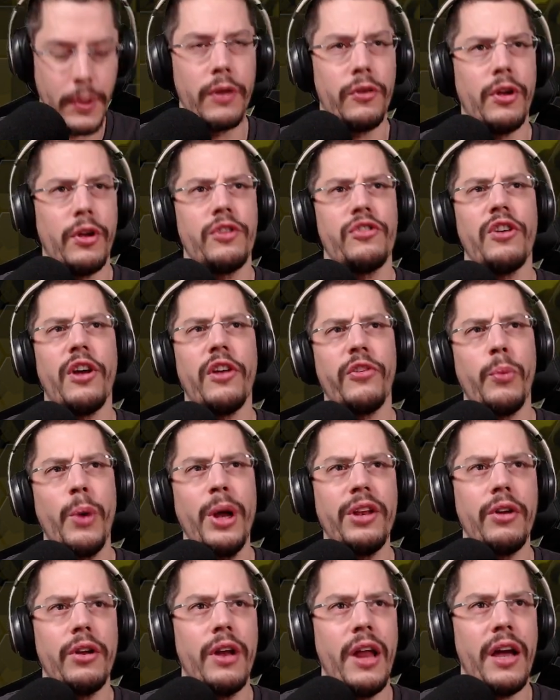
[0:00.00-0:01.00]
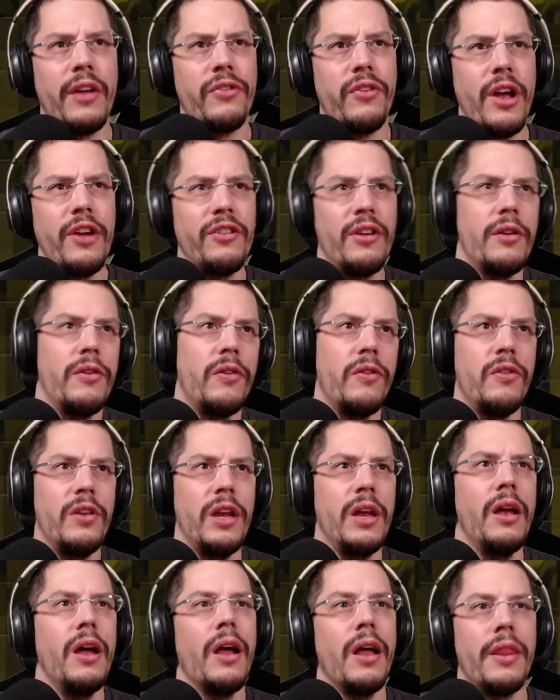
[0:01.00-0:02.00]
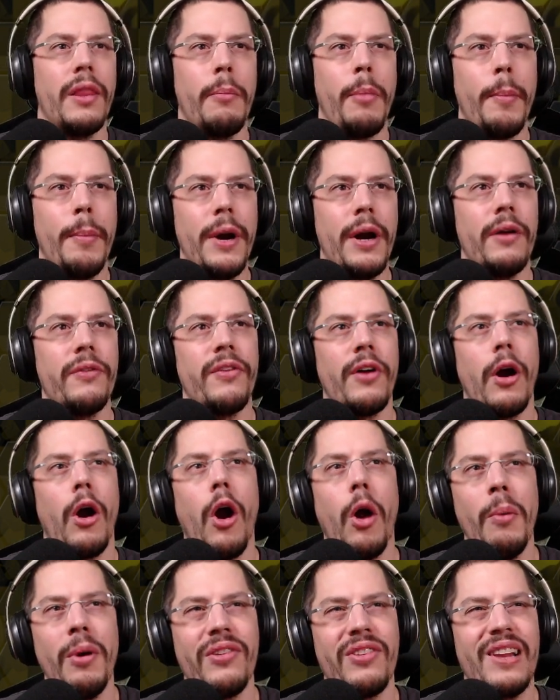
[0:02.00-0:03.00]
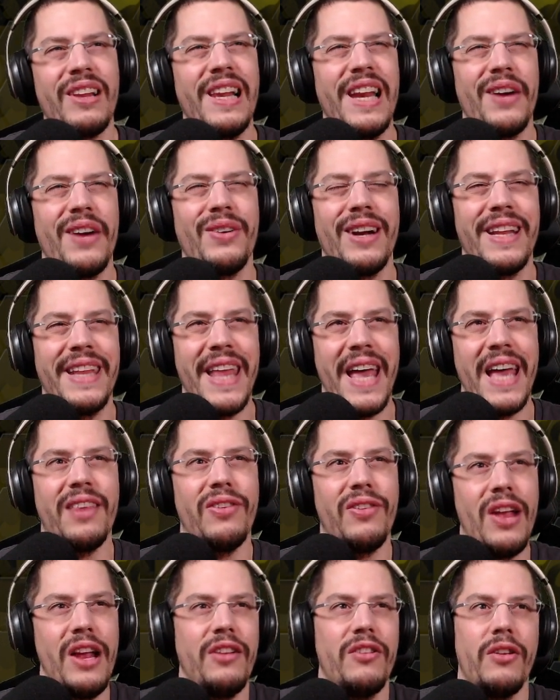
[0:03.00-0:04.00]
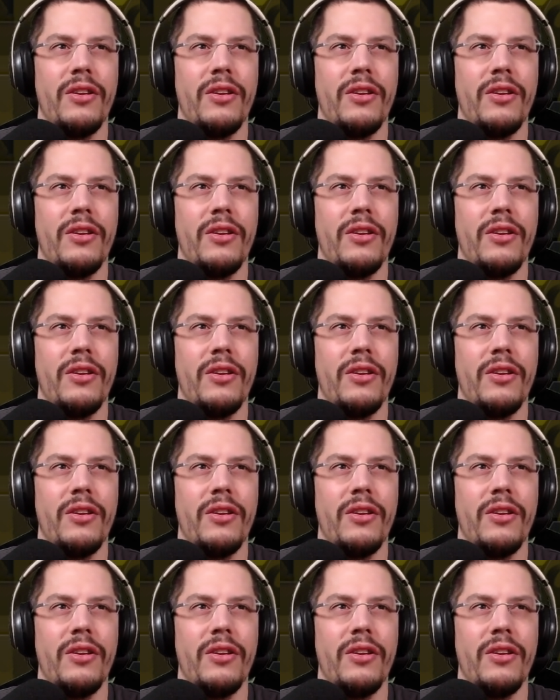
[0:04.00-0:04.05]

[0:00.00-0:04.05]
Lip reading: So I just went to the next stage, and as you see, the Barbarians are almost clearing that stage.